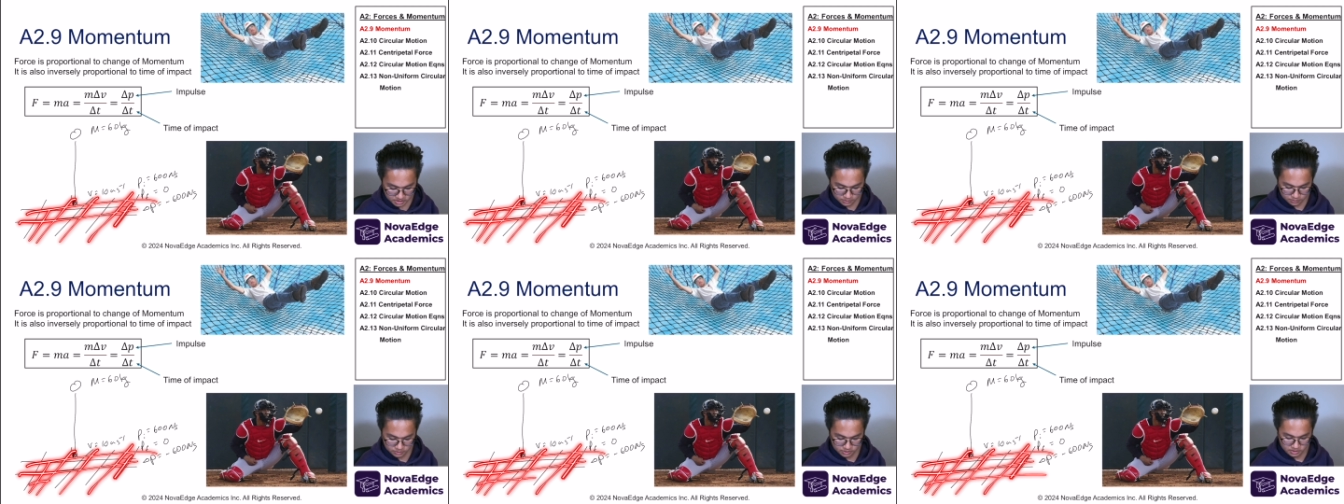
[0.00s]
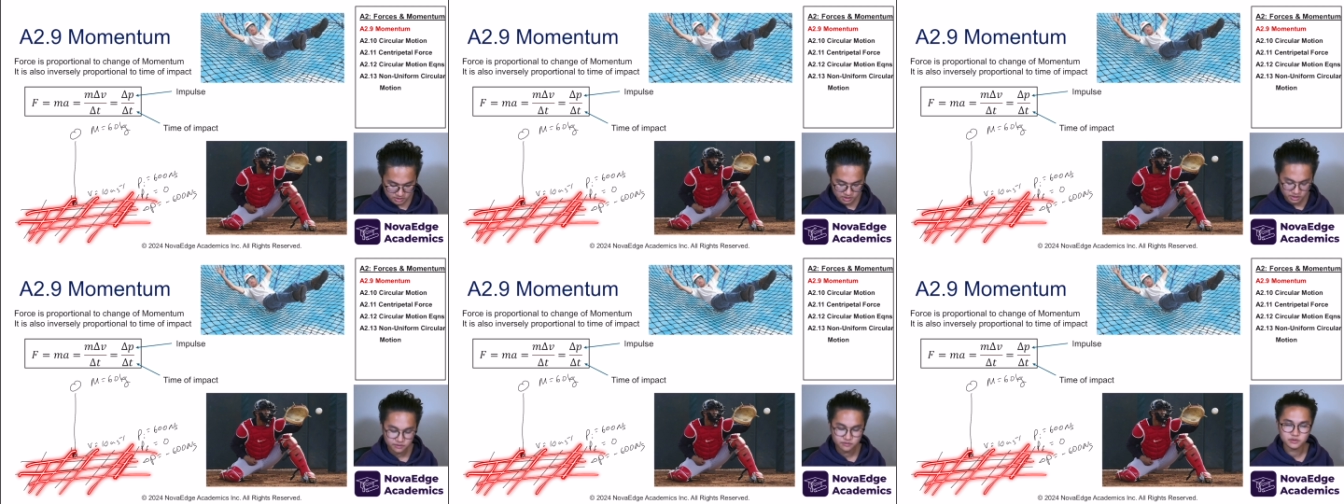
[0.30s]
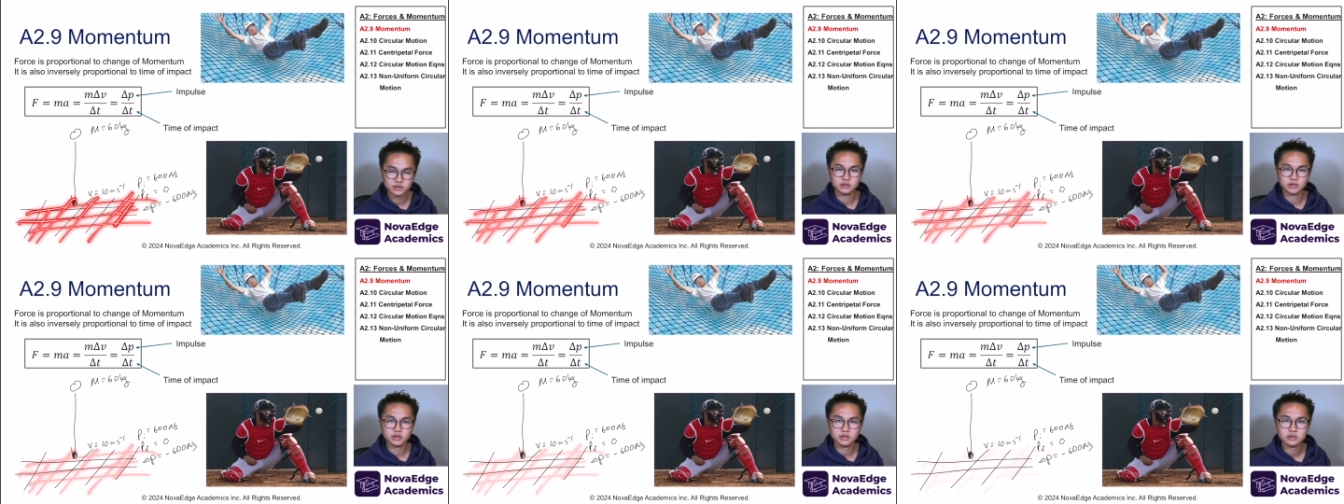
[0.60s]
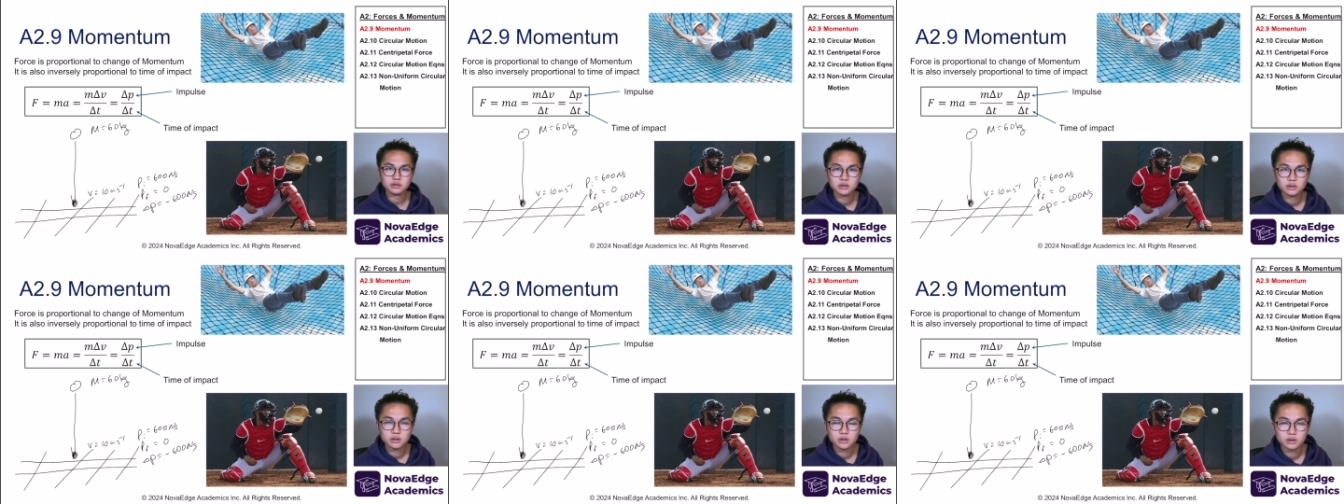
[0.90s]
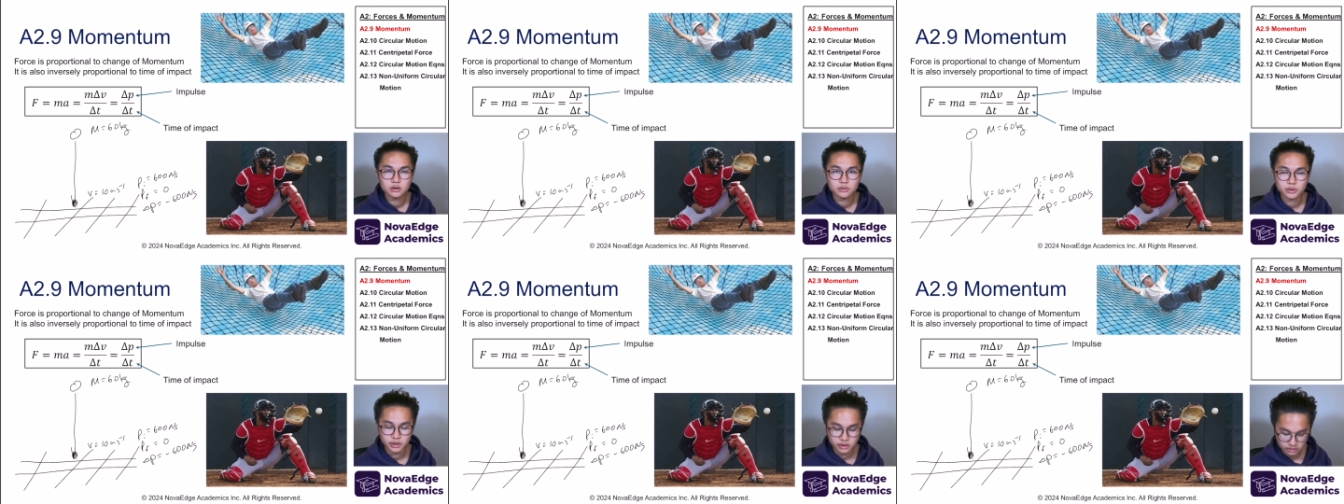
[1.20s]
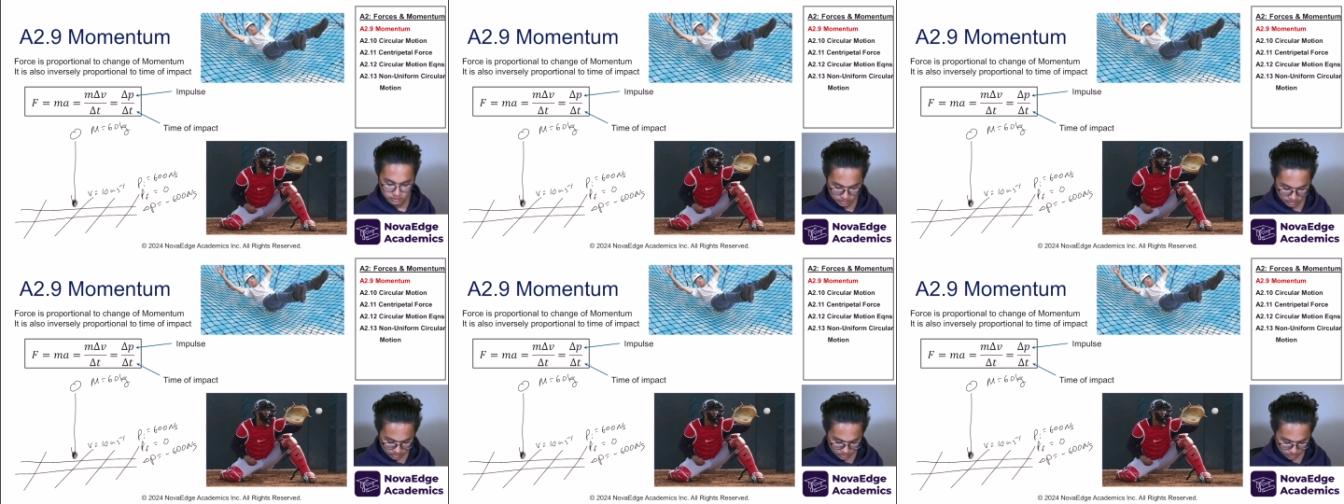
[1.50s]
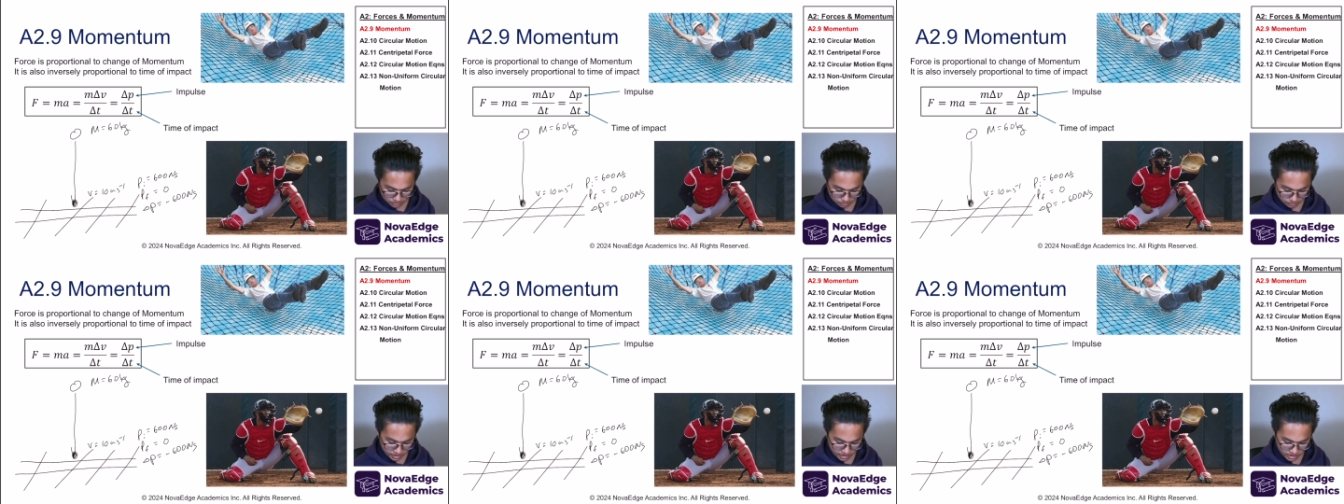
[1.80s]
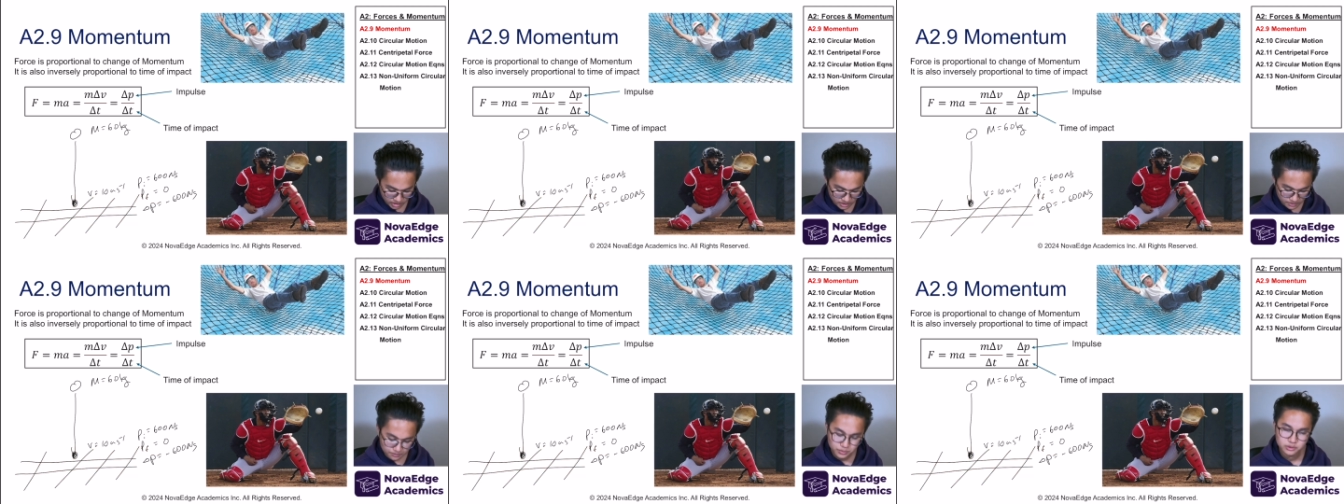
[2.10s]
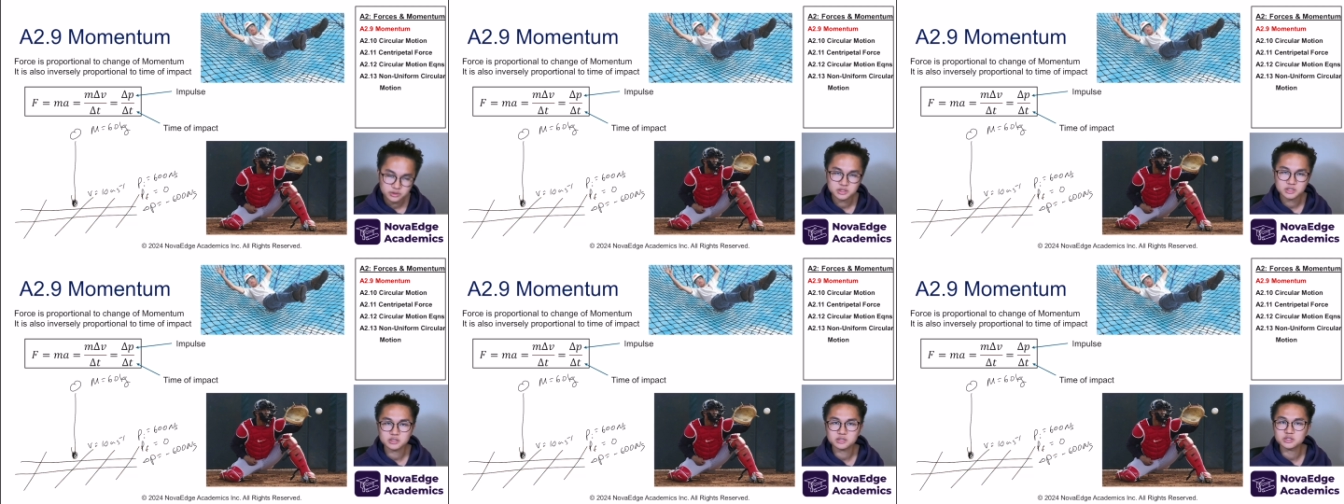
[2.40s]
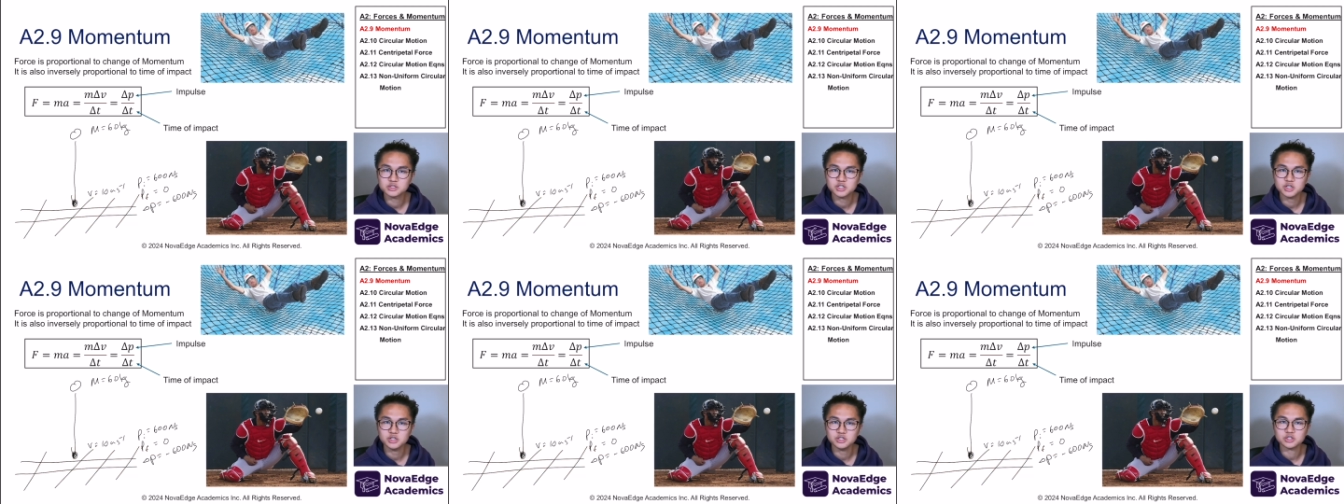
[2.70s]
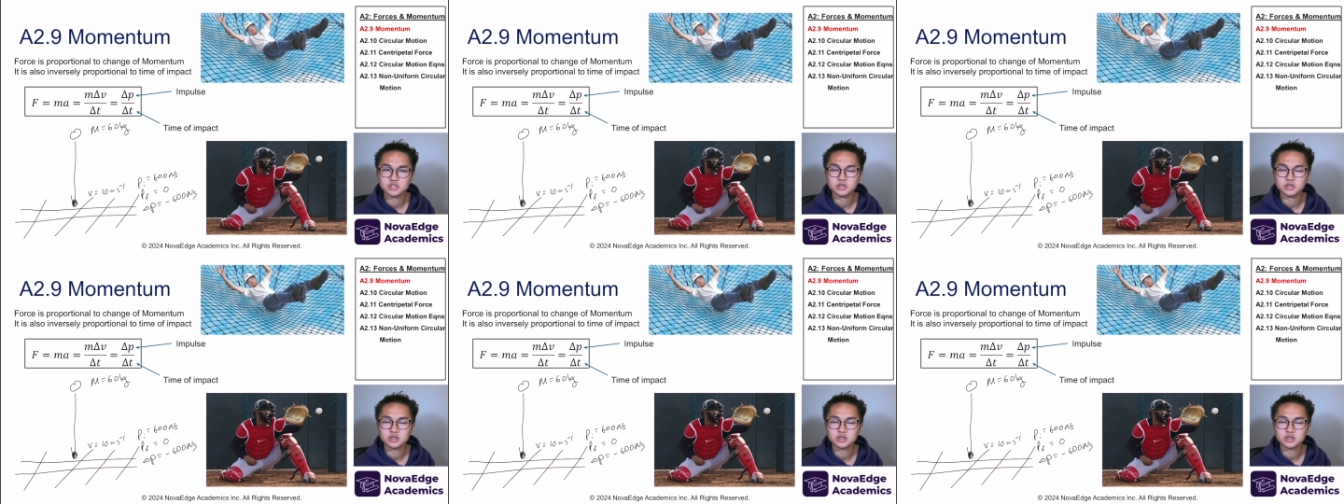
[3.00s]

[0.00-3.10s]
with a safety net, right, my impulse doesn't change.